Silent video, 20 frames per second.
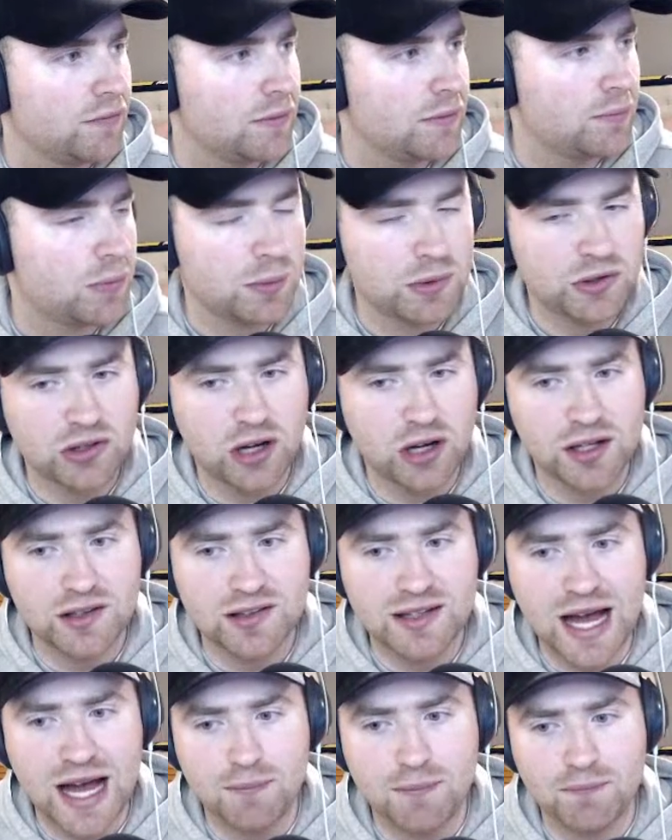But besides
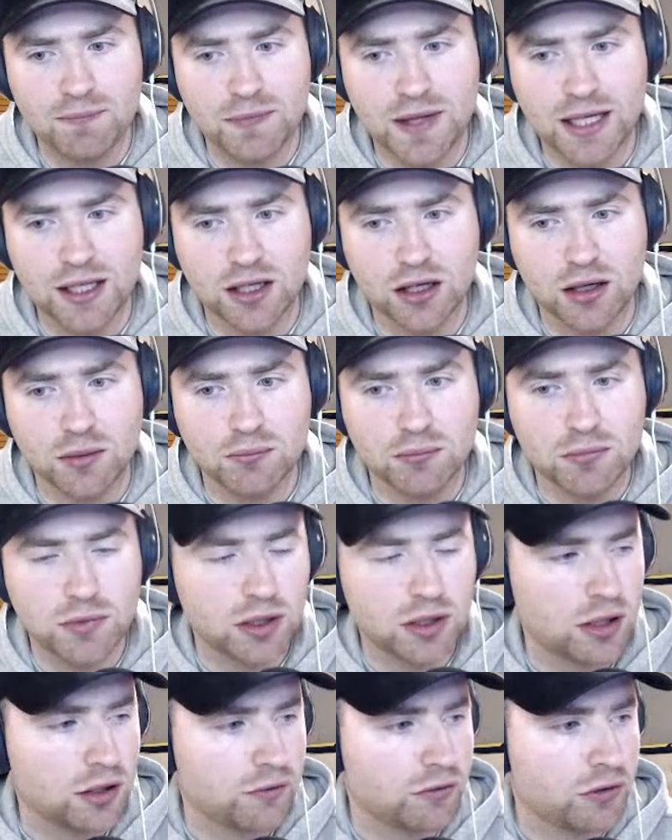that
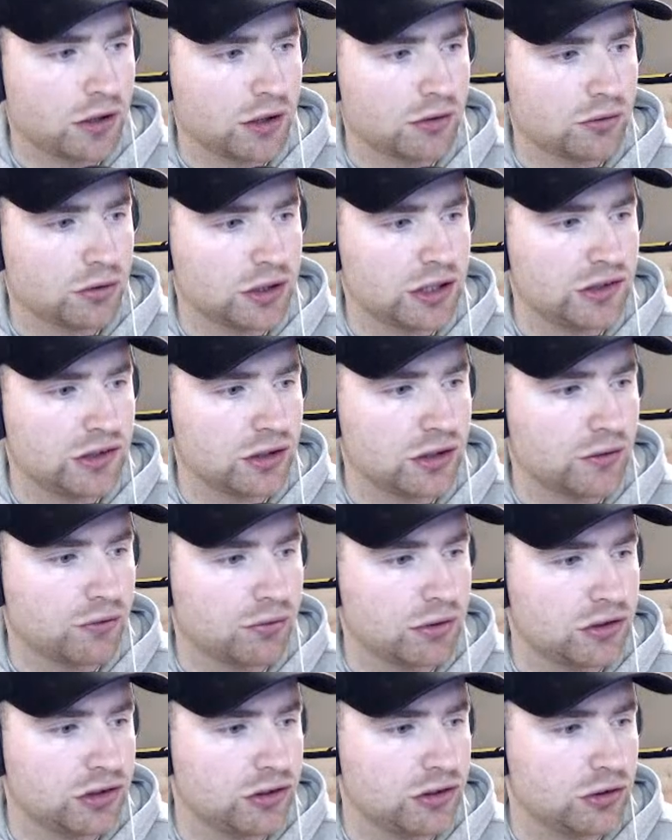I've got the rookies off,
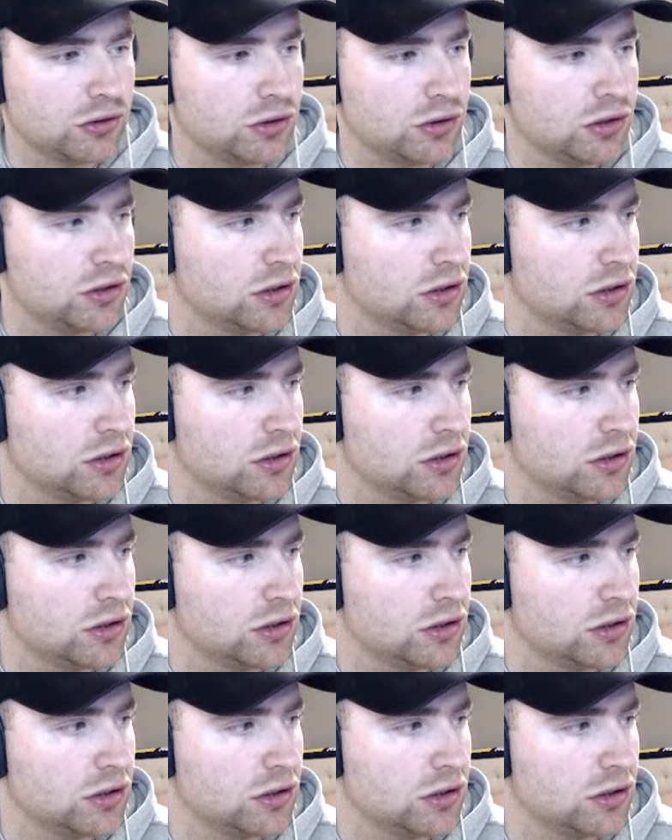which is good.